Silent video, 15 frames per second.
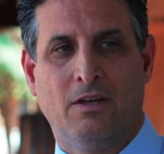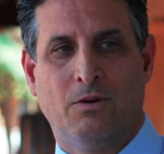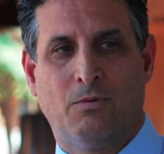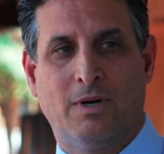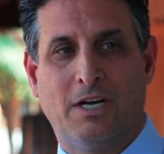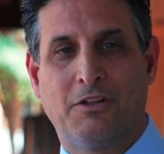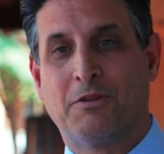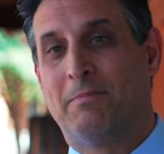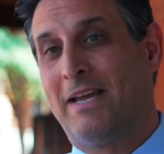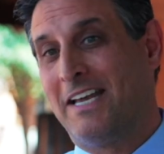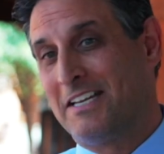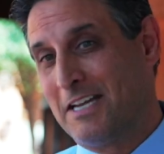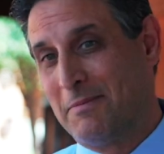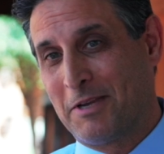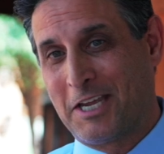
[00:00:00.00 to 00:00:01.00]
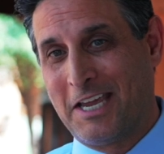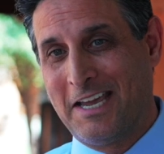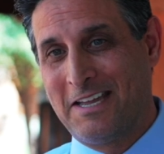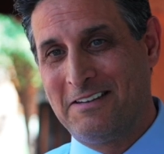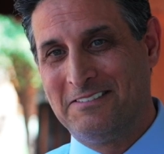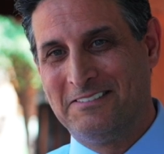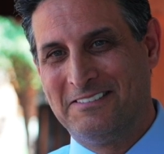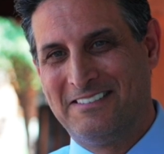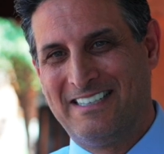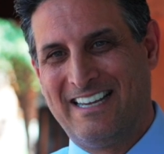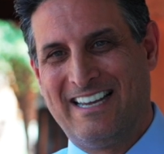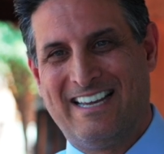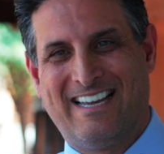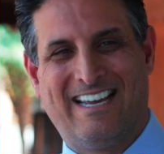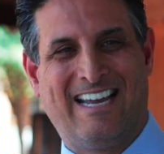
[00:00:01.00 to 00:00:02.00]
Well, the pandemic hit,
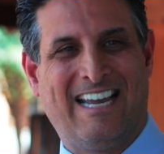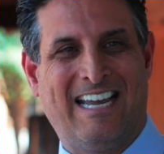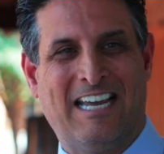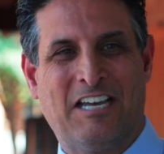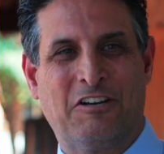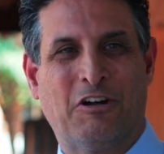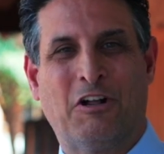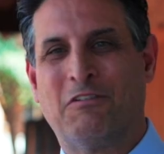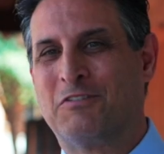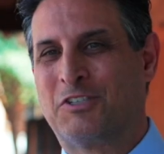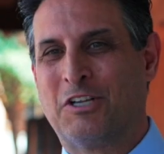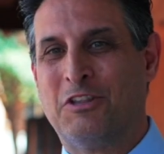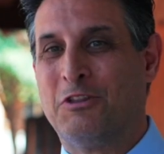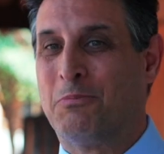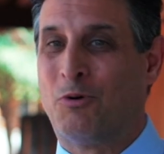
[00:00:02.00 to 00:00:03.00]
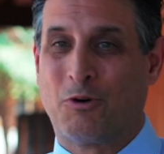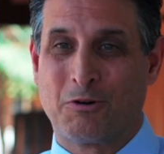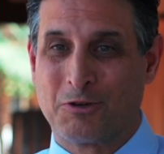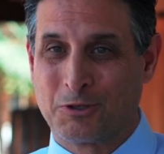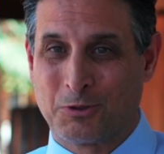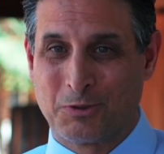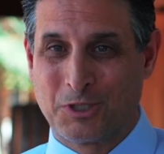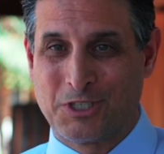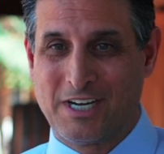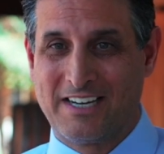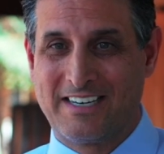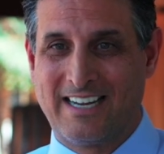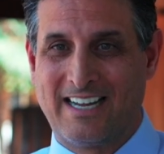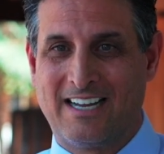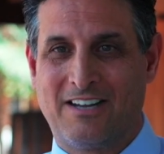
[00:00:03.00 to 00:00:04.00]
and all of a sudden the borders were
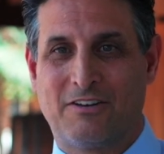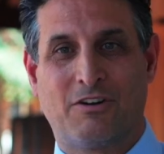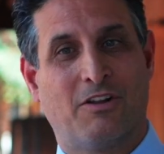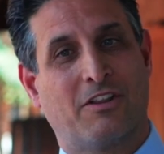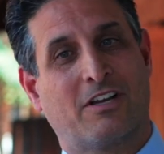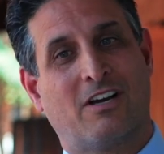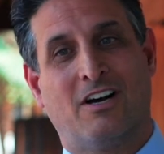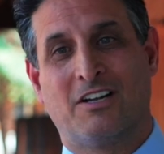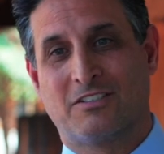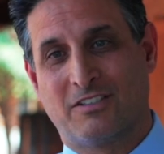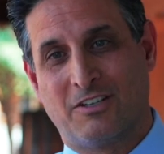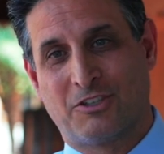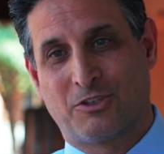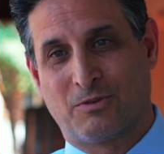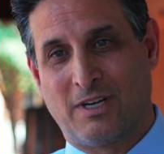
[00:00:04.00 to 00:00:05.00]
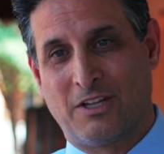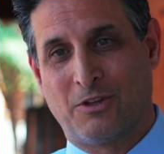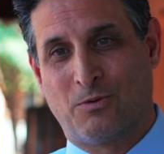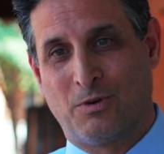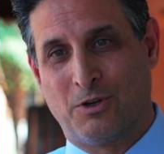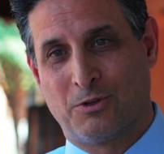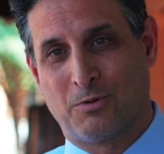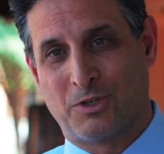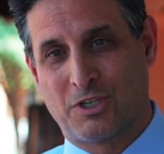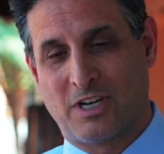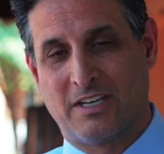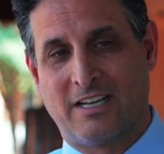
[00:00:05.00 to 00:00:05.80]
shut down, all the consulates around the world were shut